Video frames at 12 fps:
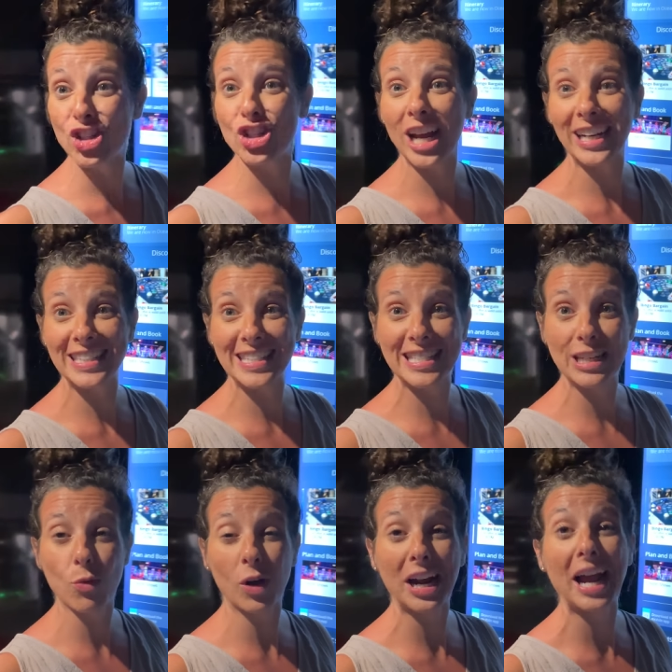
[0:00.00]
check to see
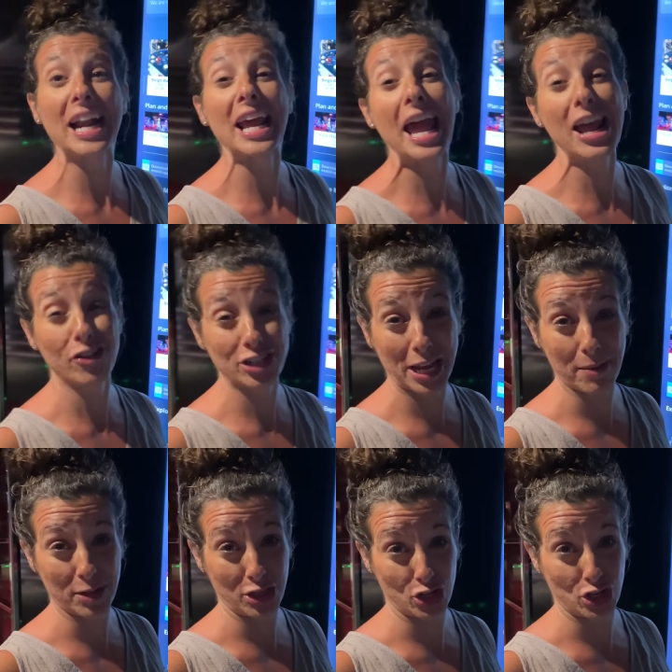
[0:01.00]
what kind of
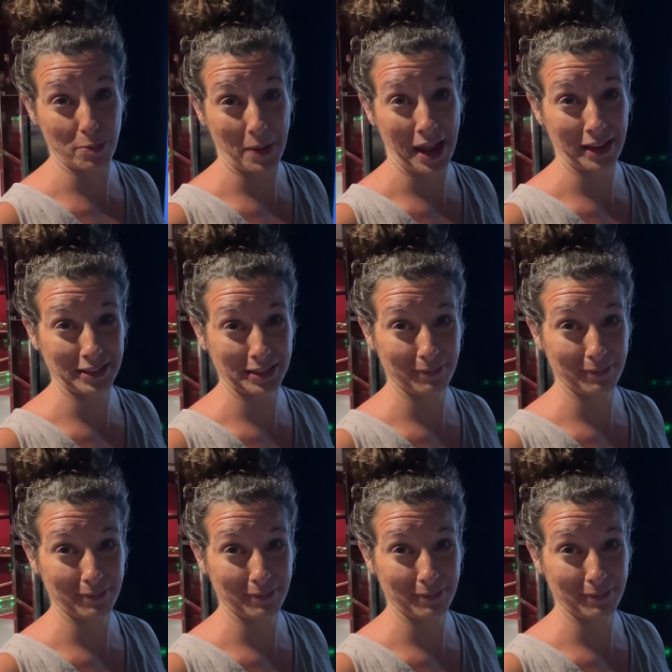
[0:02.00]
entertainment the ship has.